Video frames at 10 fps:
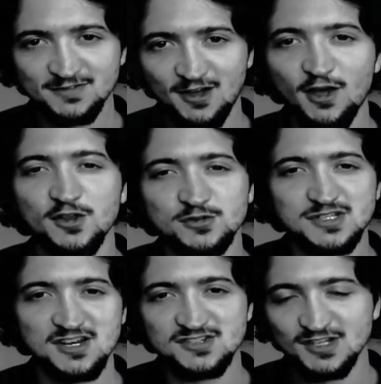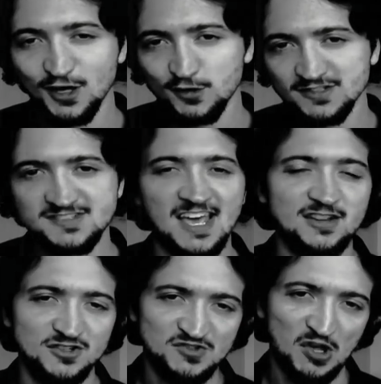all those years ago, the
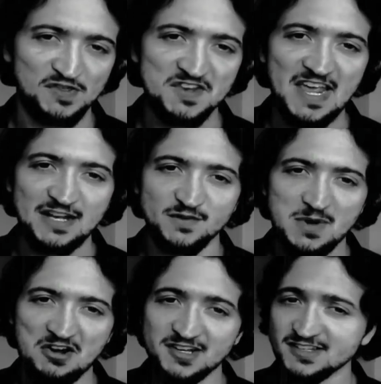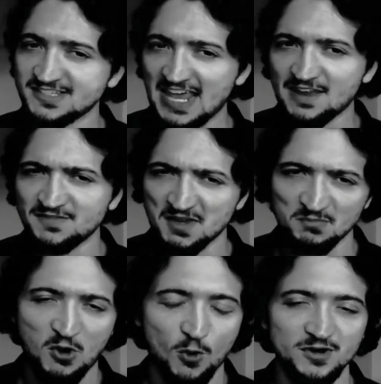settlers thought the Native Americans gave them
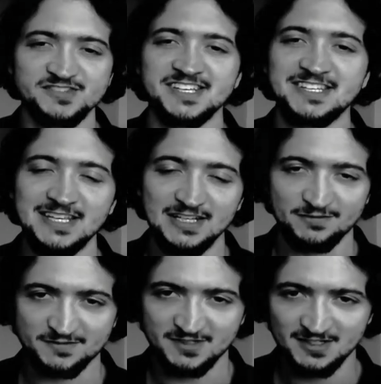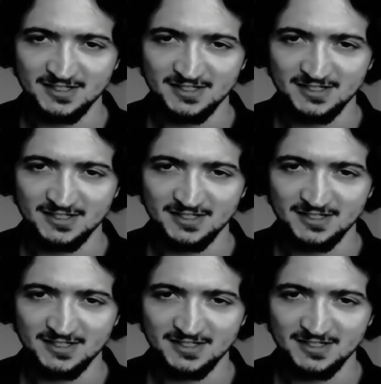corn as a gift.